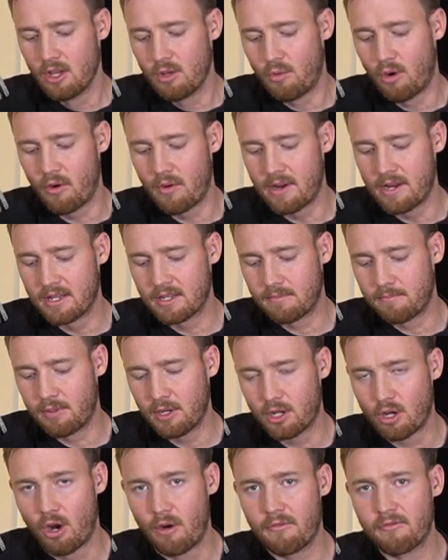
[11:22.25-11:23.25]
The Warriors, a
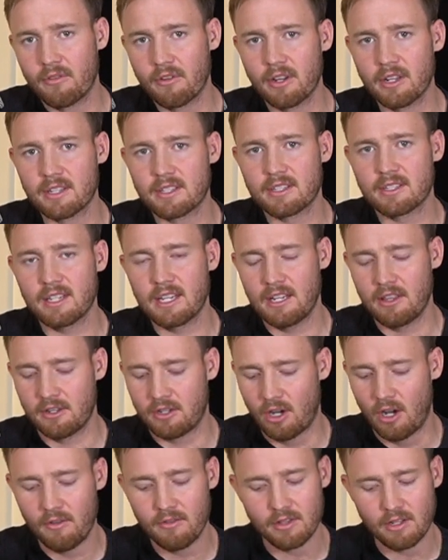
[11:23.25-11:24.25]
bit of confidence, and the
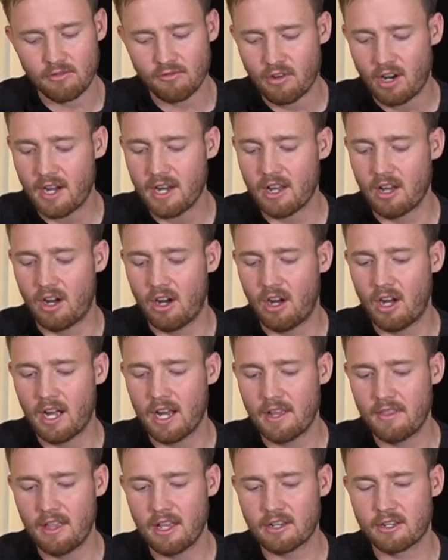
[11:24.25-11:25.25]
Dolphins, they're riding
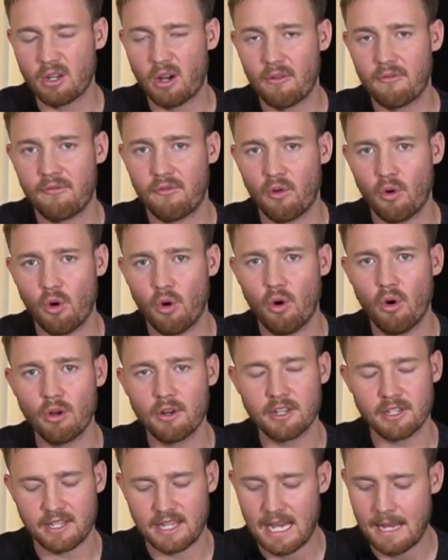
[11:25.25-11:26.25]
high in that top
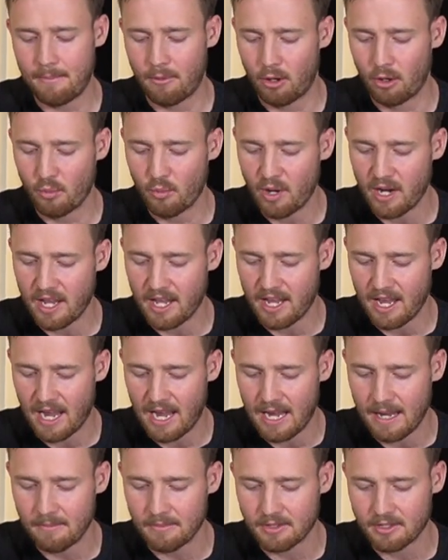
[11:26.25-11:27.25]
4, just keep on winning
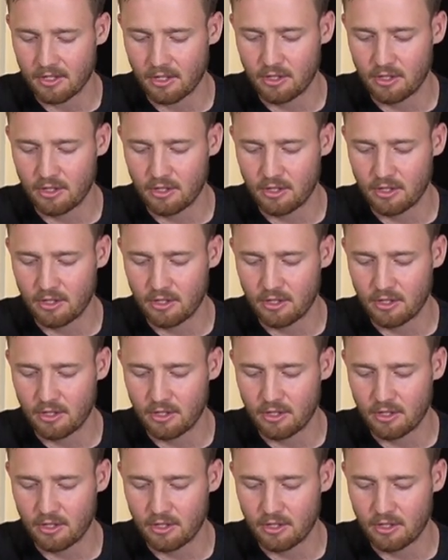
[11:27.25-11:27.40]
games.